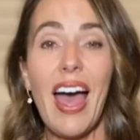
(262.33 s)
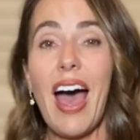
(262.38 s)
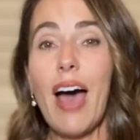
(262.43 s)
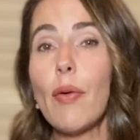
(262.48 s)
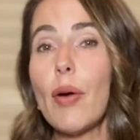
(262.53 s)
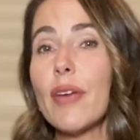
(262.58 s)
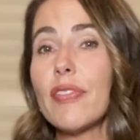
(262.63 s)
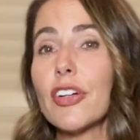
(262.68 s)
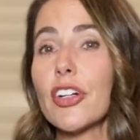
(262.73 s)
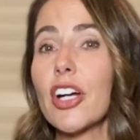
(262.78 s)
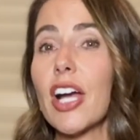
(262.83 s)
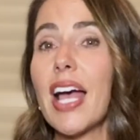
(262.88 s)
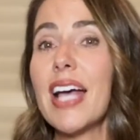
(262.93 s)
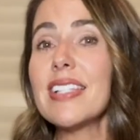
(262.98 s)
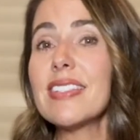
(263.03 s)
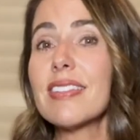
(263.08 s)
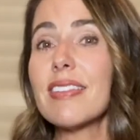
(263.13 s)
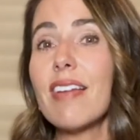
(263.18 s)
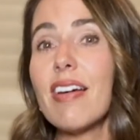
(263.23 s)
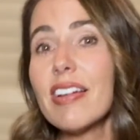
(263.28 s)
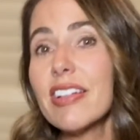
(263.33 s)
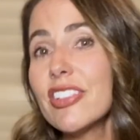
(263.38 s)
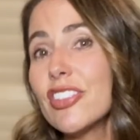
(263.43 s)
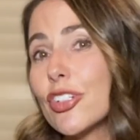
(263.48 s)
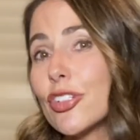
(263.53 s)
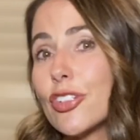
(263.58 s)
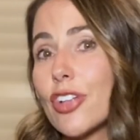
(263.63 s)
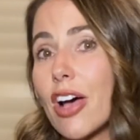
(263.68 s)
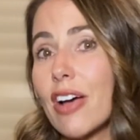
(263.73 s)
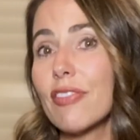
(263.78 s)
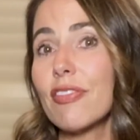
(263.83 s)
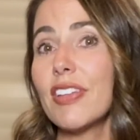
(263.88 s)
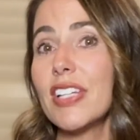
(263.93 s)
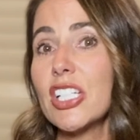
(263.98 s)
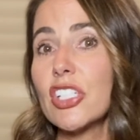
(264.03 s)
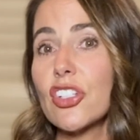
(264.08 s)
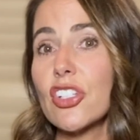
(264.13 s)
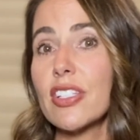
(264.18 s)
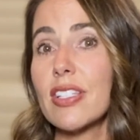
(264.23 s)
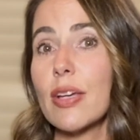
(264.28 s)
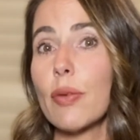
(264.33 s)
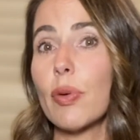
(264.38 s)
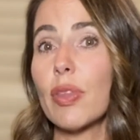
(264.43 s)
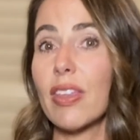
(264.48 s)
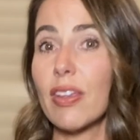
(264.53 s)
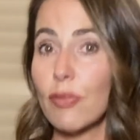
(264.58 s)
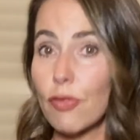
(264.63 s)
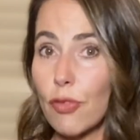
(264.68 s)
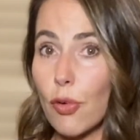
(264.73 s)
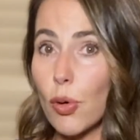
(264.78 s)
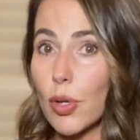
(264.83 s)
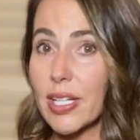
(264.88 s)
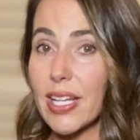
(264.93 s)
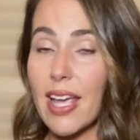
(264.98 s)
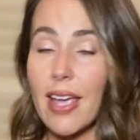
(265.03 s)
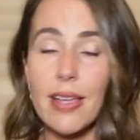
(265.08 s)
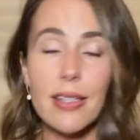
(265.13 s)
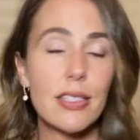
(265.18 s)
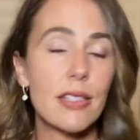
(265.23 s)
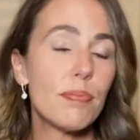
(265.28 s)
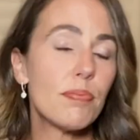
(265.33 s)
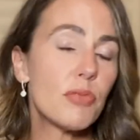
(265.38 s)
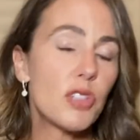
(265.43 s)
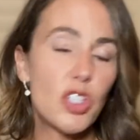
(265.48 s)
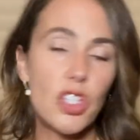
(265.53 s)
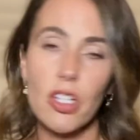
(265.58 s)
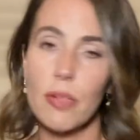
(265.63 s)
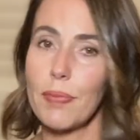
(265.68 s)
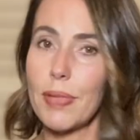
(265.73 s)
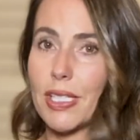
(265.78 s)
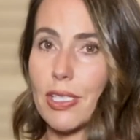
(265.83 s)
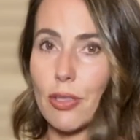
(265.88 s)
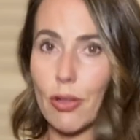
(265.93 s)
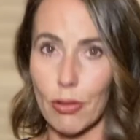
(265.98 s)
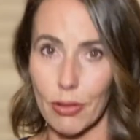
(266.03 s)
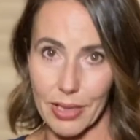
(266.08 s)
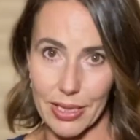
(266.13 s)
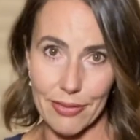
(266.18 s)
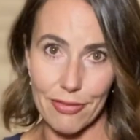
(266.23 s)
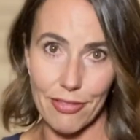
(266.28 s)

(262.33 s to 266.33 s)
However, as long as your dog finishes it within 4 days, should be totally